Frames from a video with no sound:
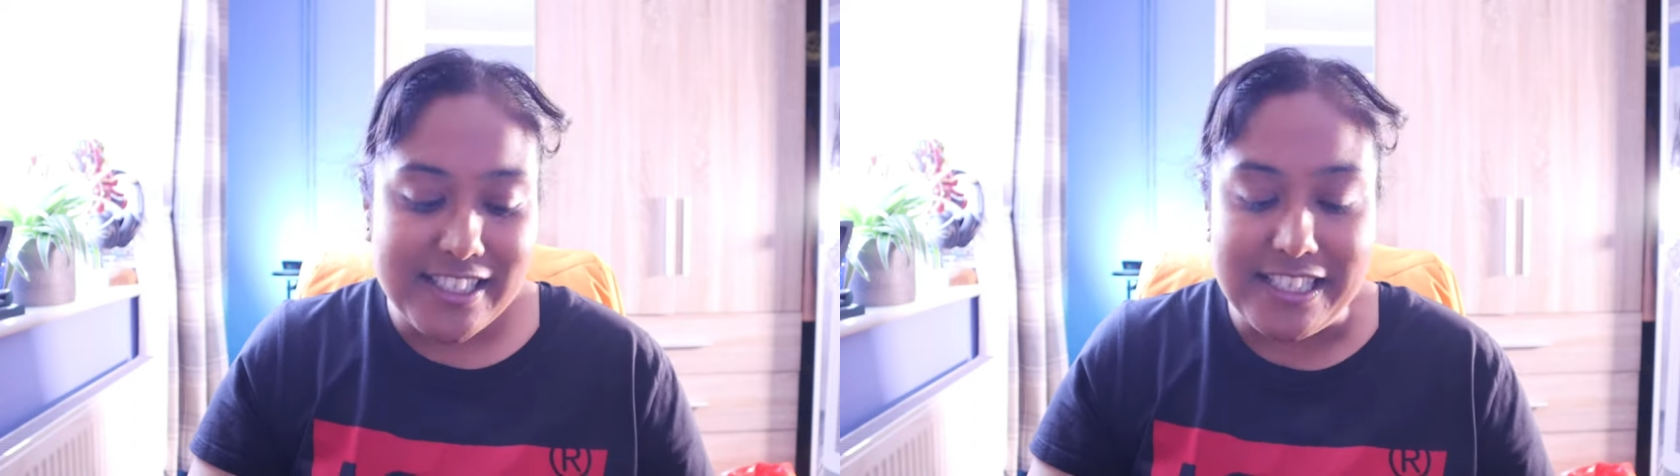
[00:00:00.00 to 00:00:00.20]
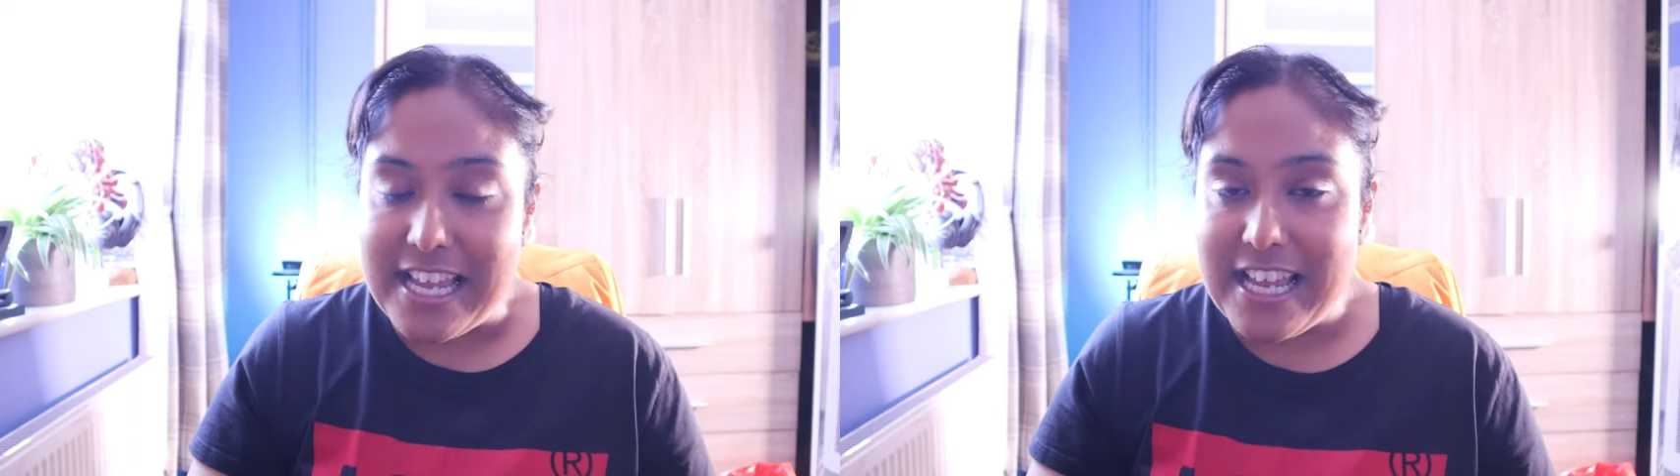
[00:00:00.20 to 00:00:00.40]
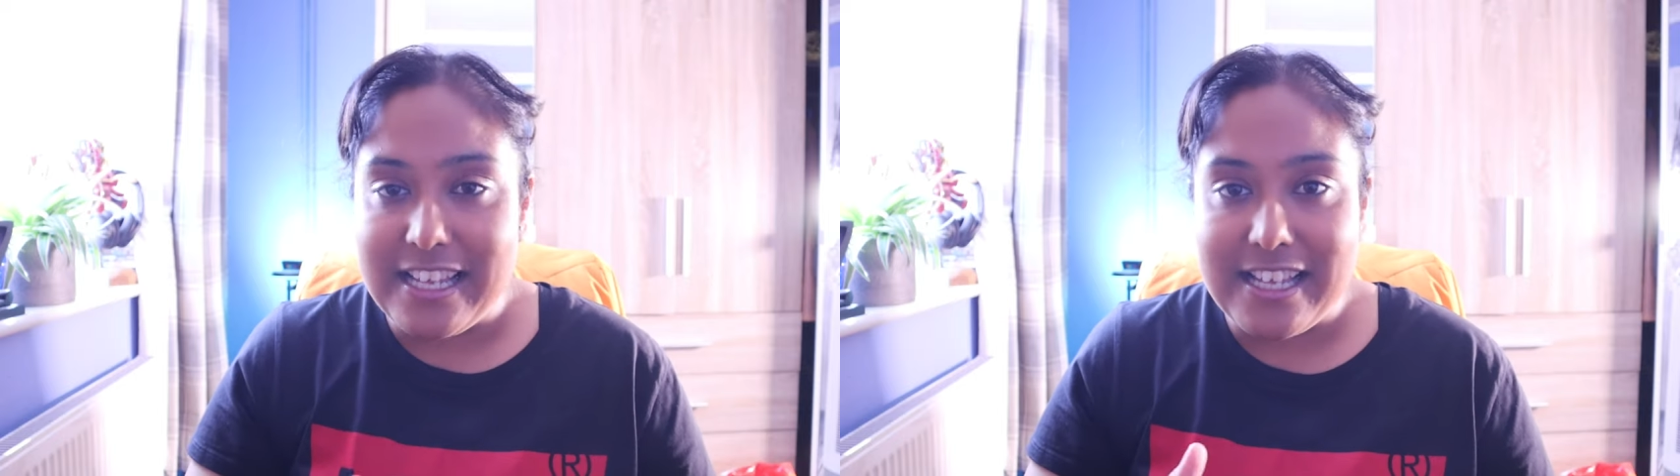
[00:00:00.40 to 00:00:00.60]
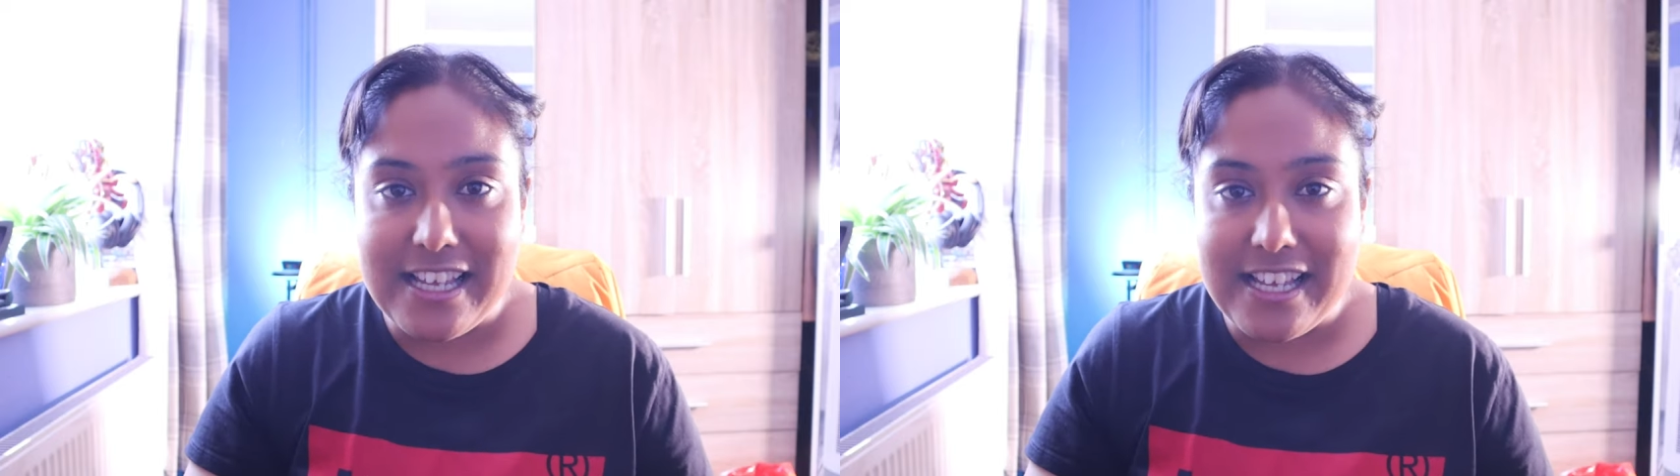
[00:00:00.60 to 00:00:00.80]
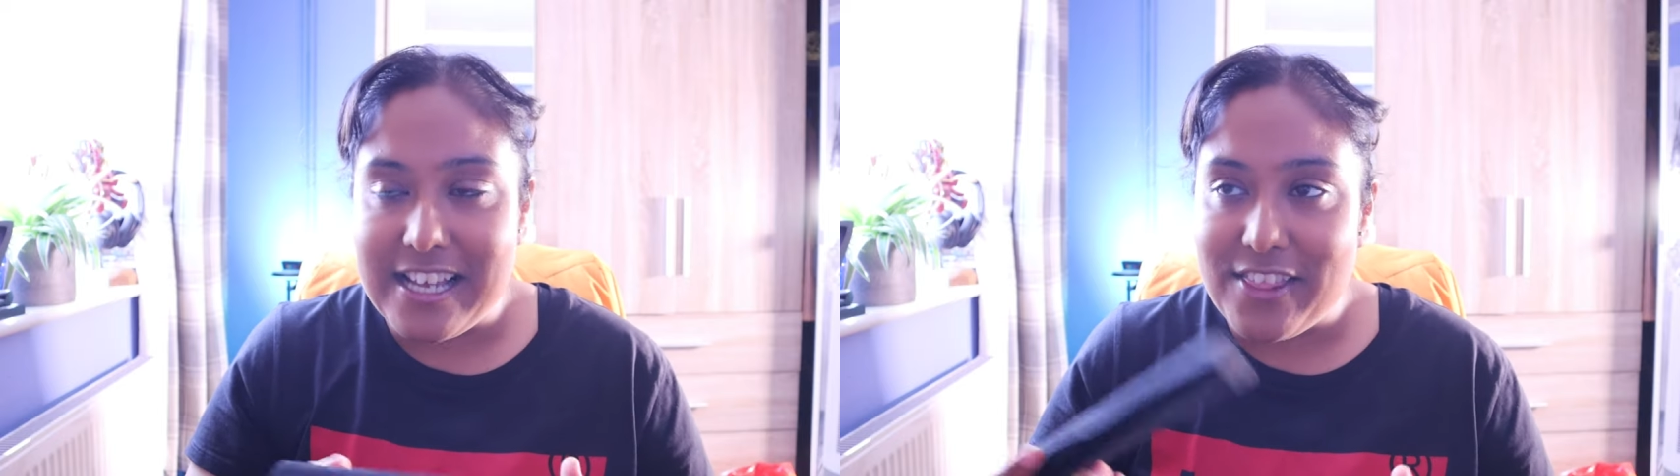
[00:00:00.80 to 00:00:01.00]

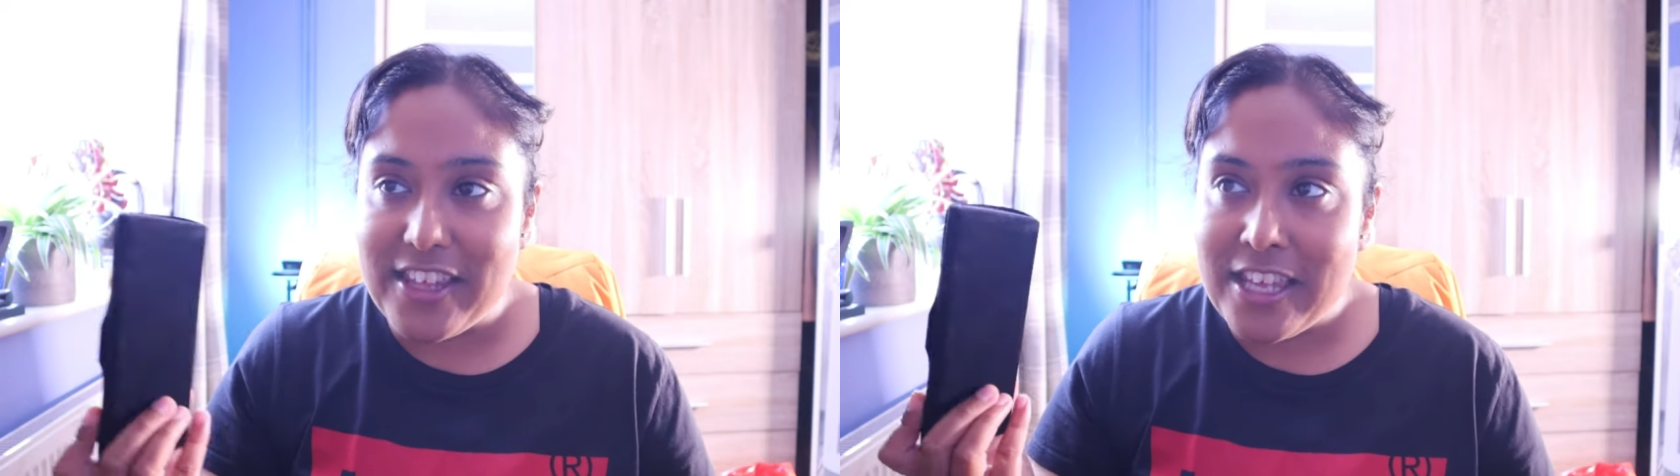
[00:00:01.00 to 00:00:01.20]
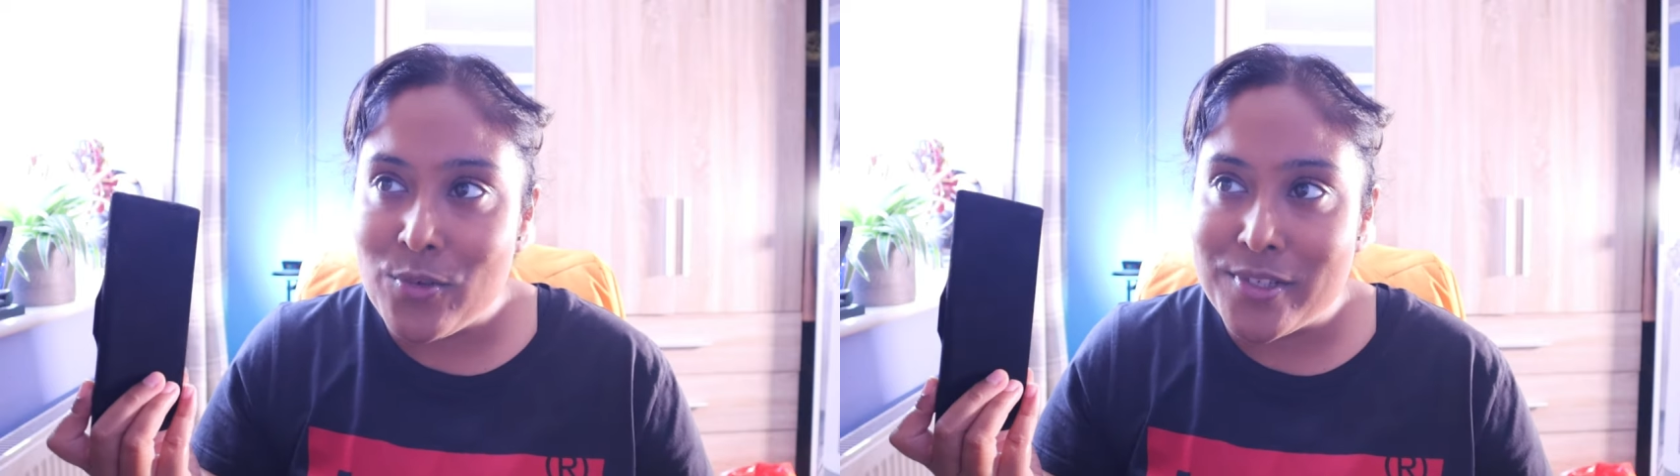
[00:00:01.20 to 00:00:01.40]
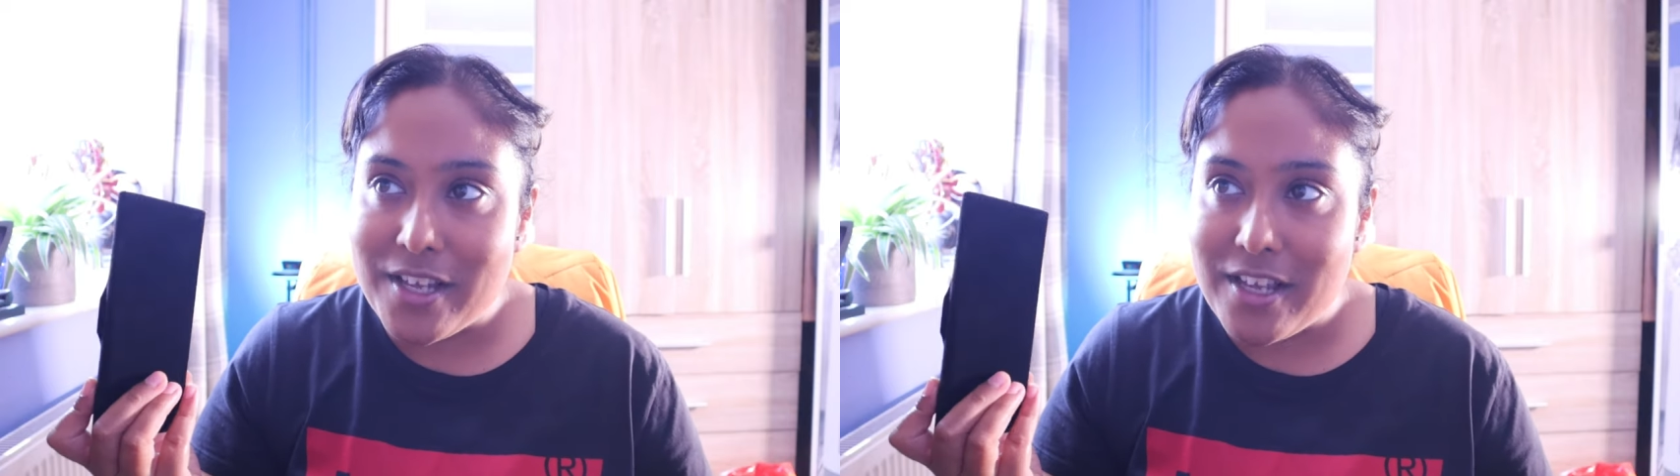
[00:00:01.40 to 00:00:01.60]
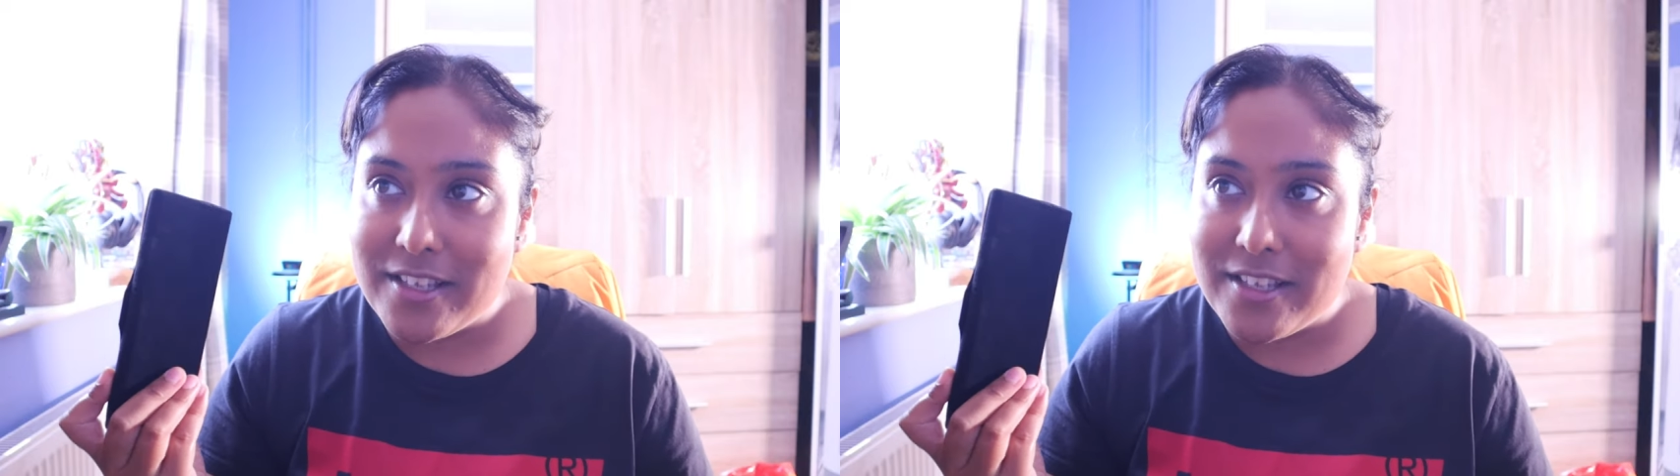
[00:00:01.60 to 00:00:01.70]
yeah, I think it was